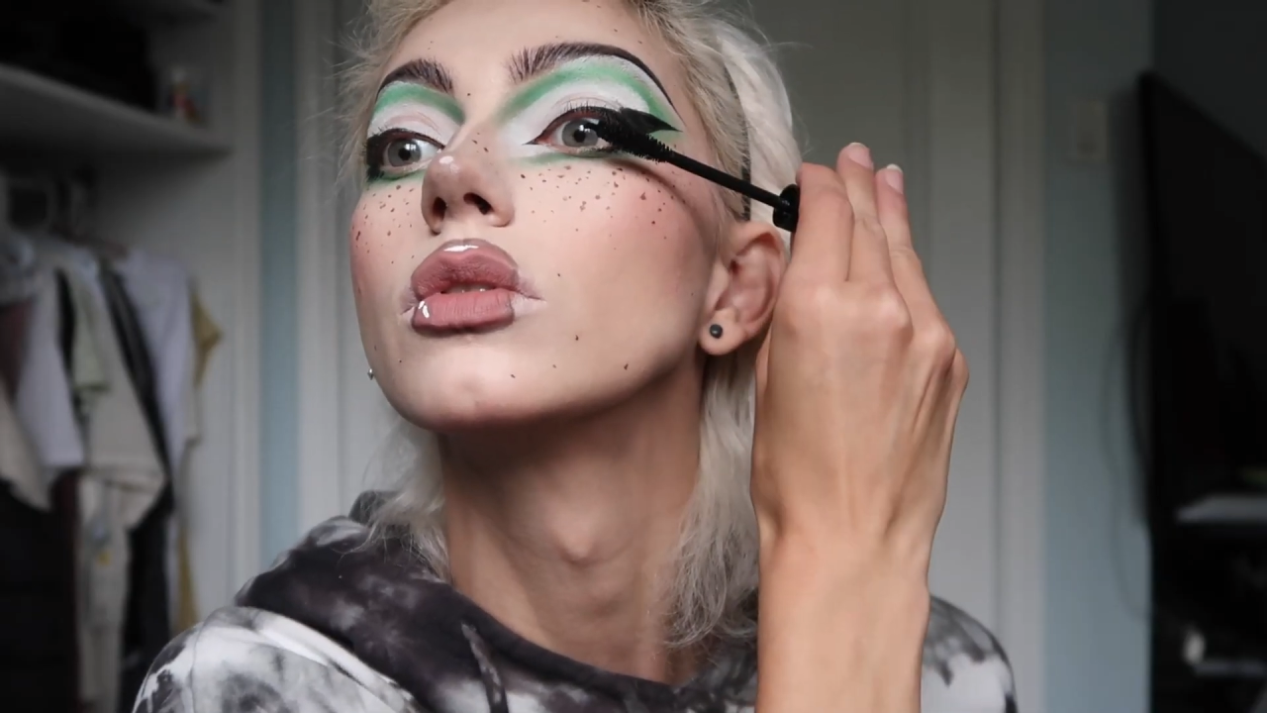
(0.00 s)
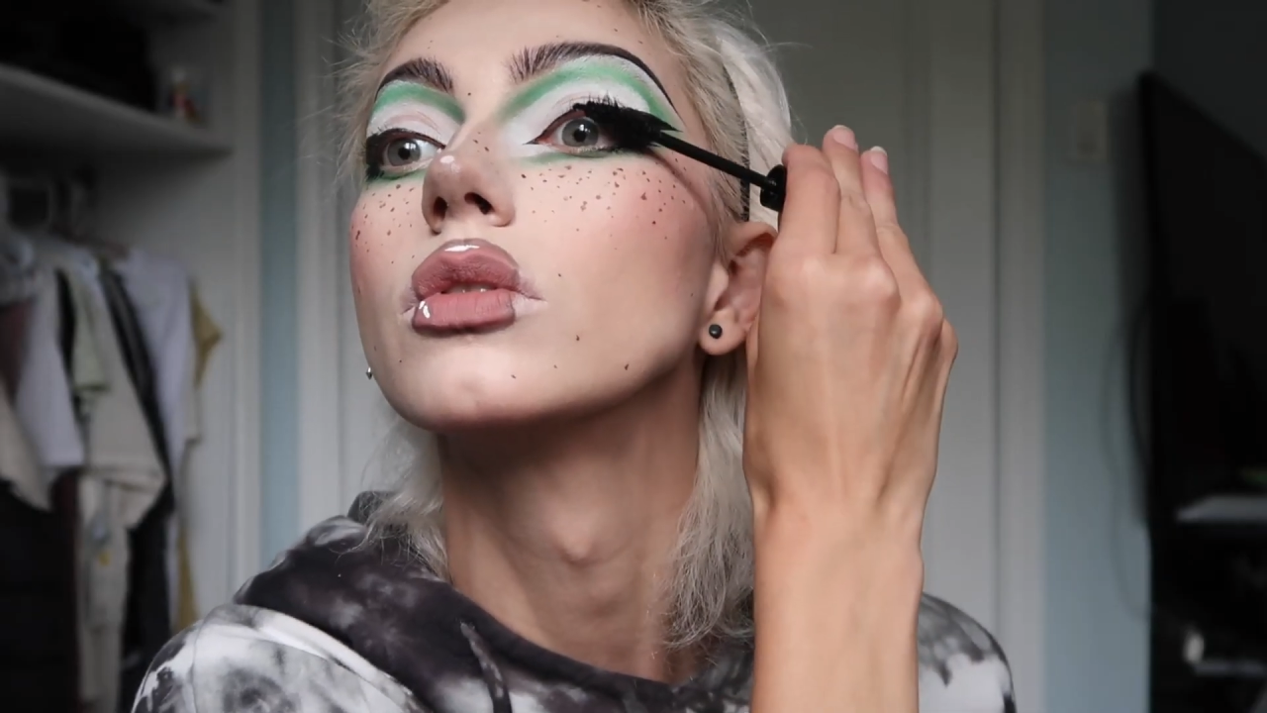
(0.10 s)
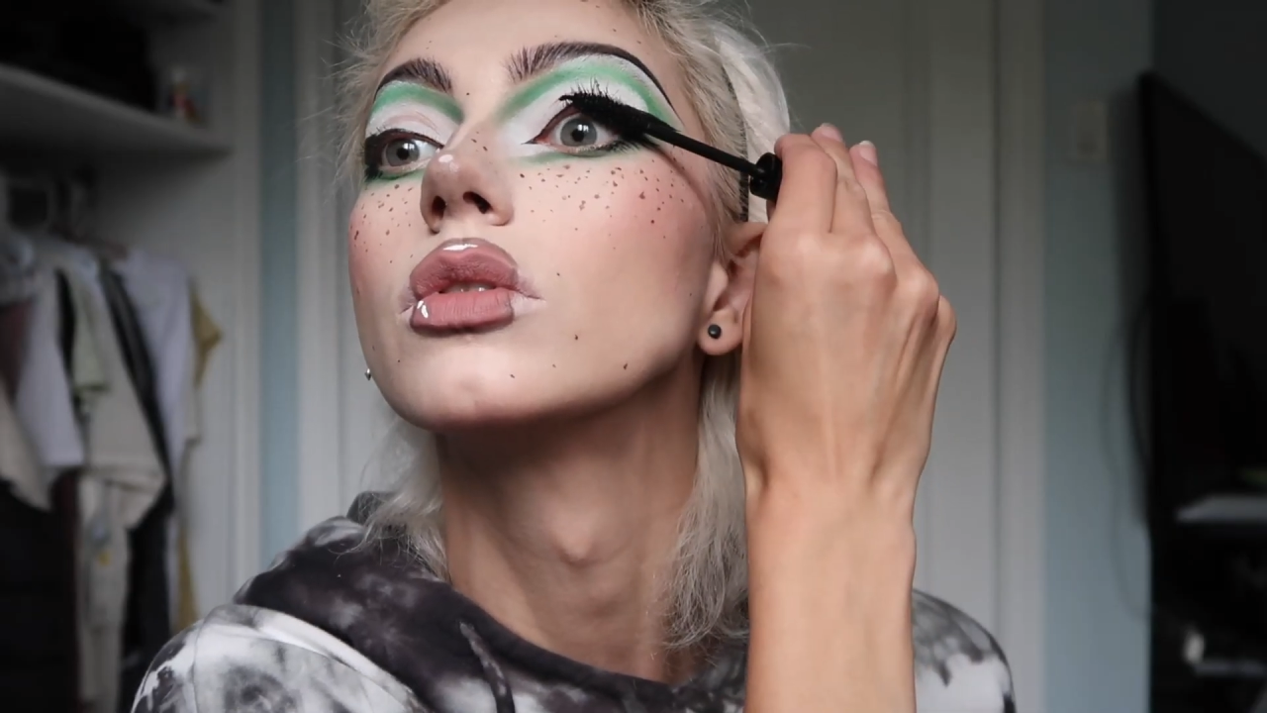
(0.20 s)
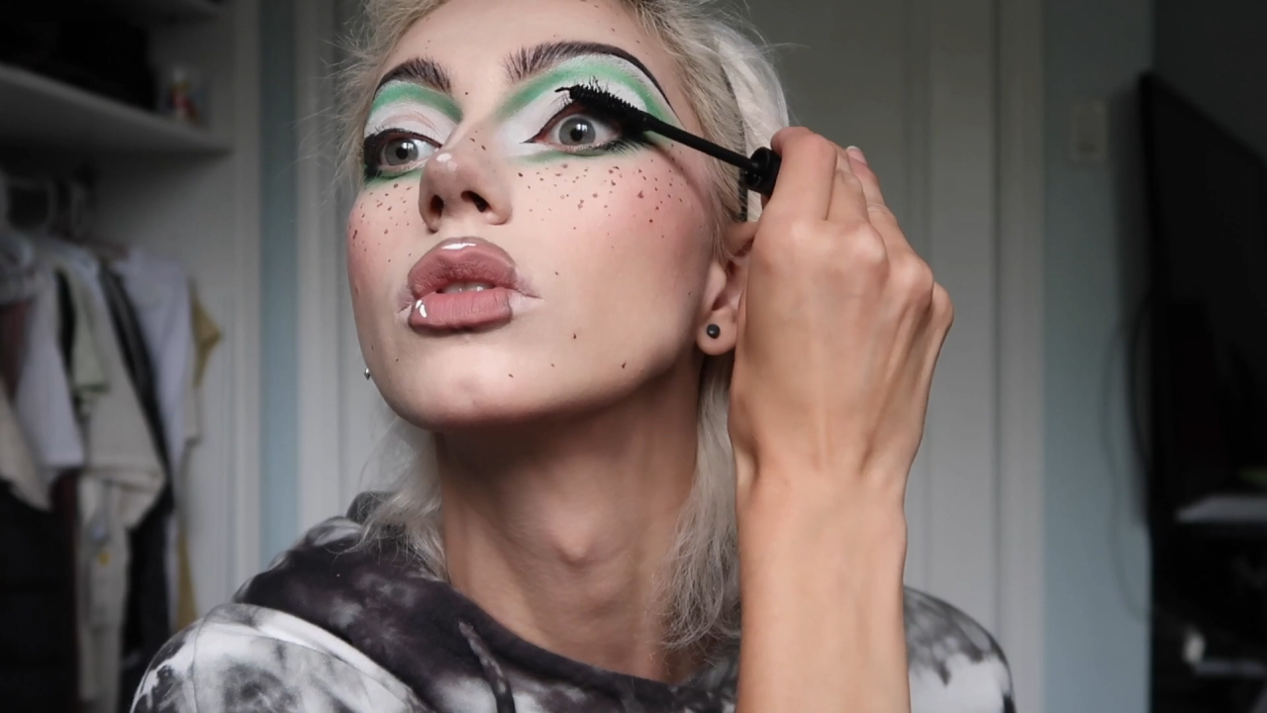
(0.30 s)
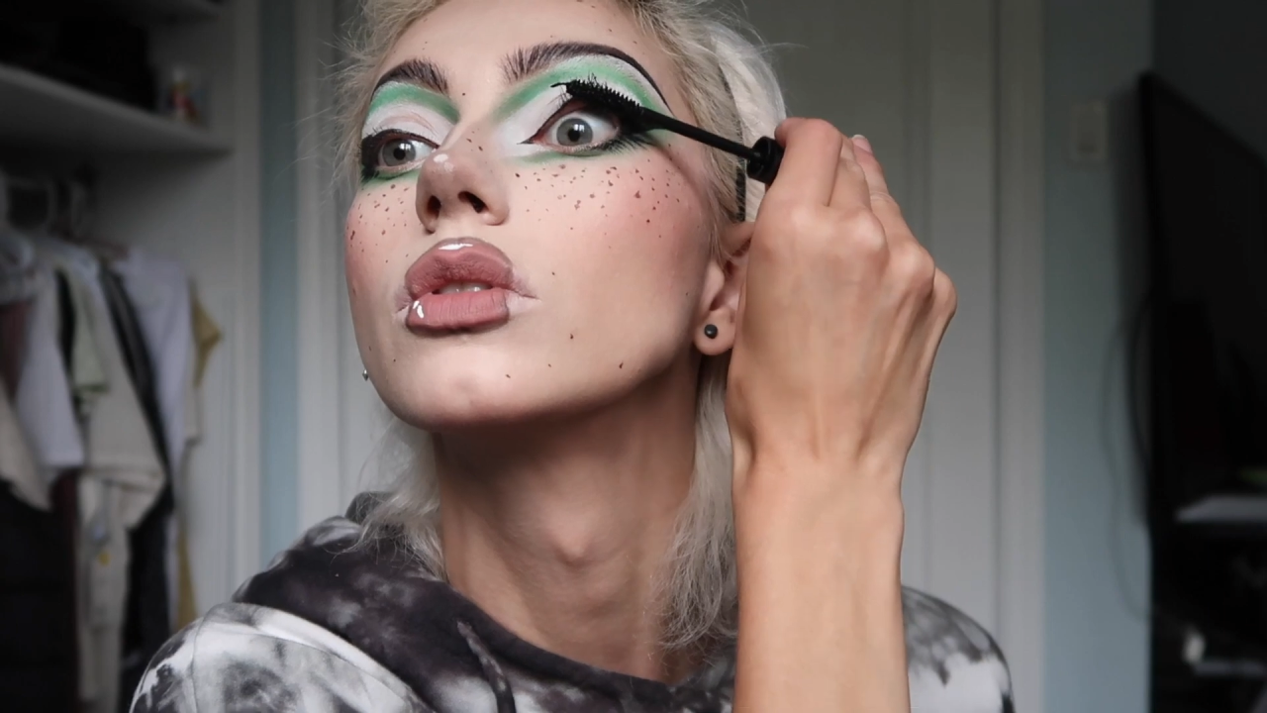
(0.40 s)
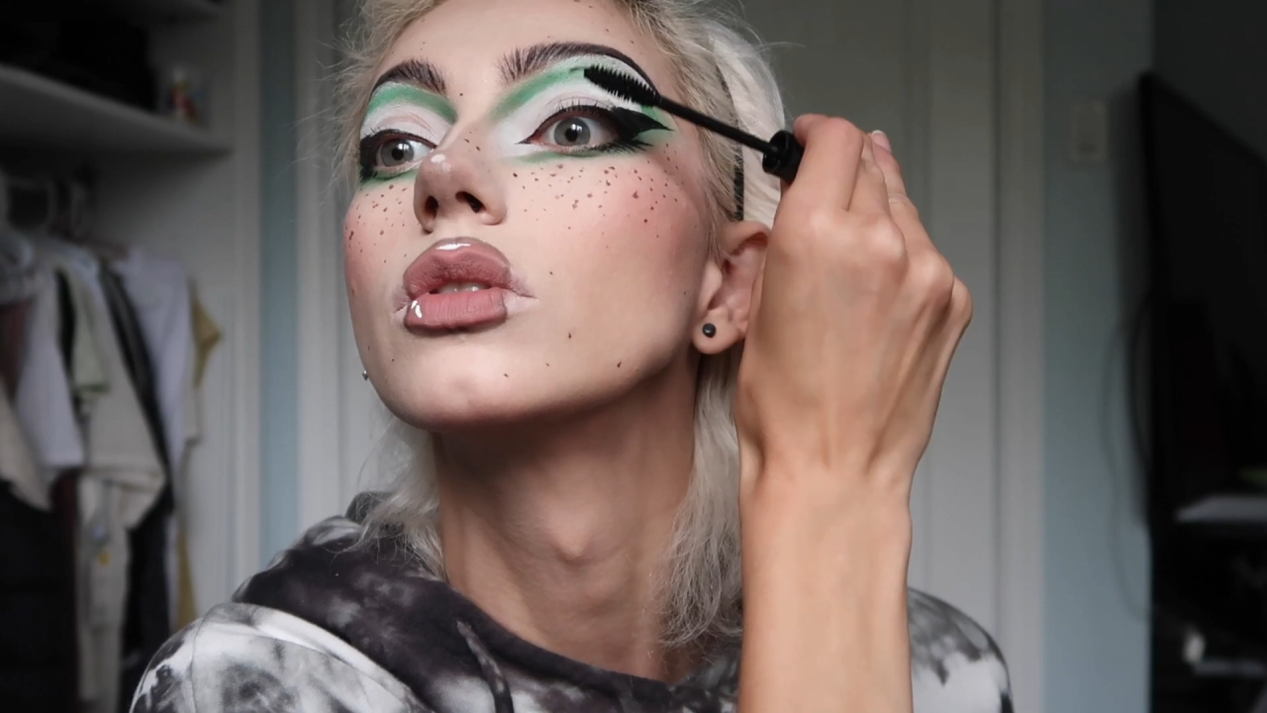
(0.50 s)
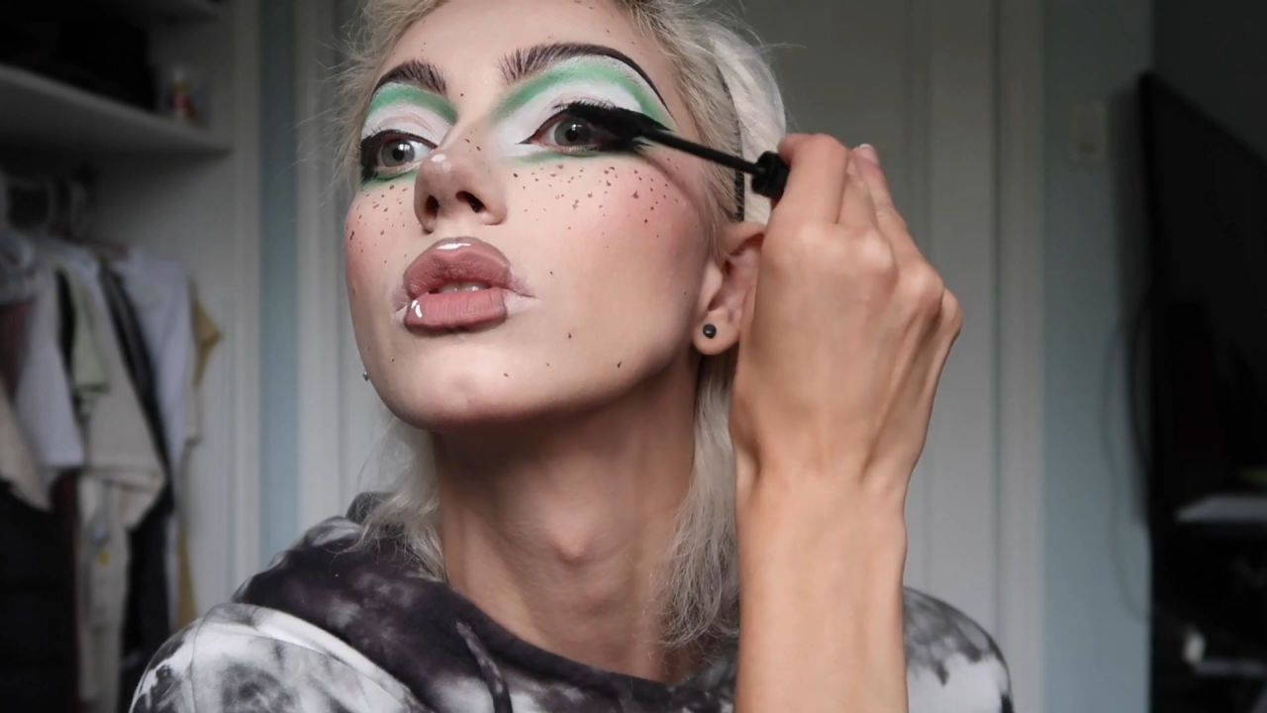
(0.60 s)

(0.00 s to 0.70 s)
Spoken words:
mascara